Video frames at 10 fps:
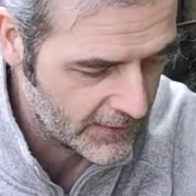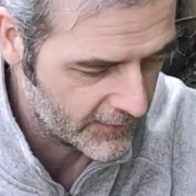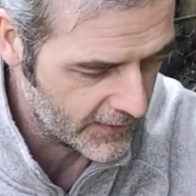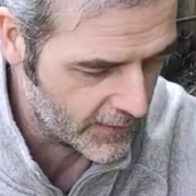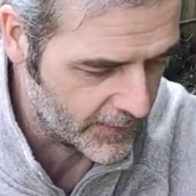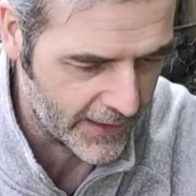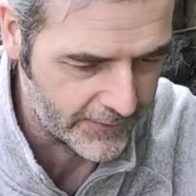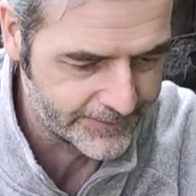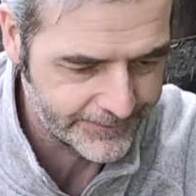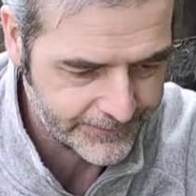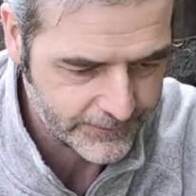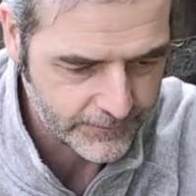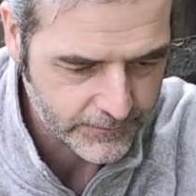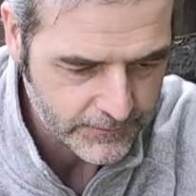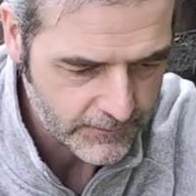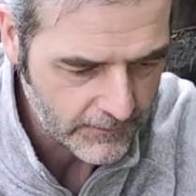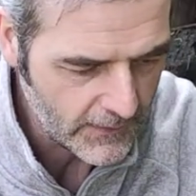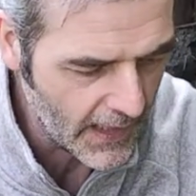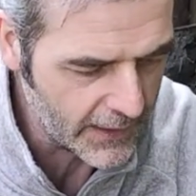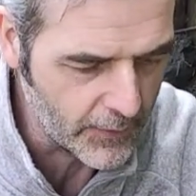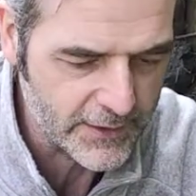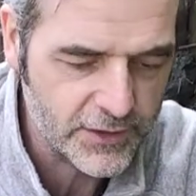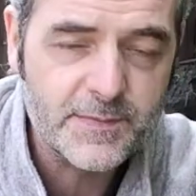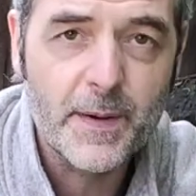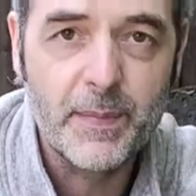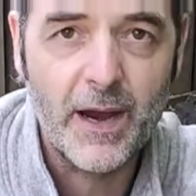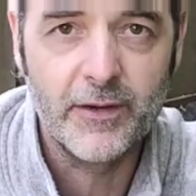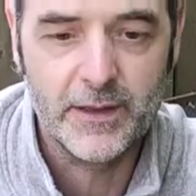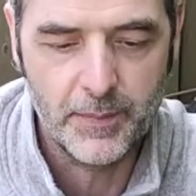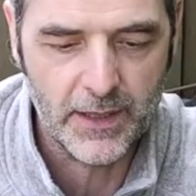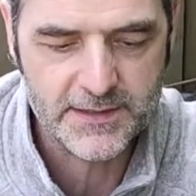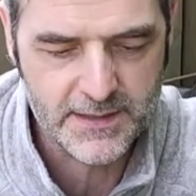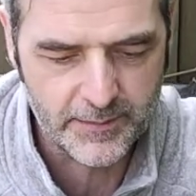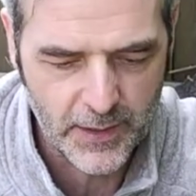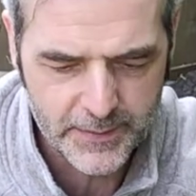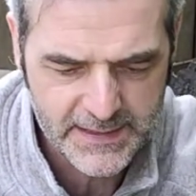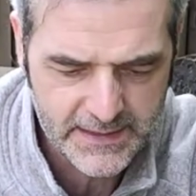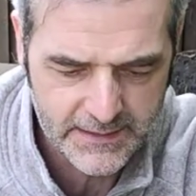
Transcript: So there we go. Anyway, just preparing the pots at the moment.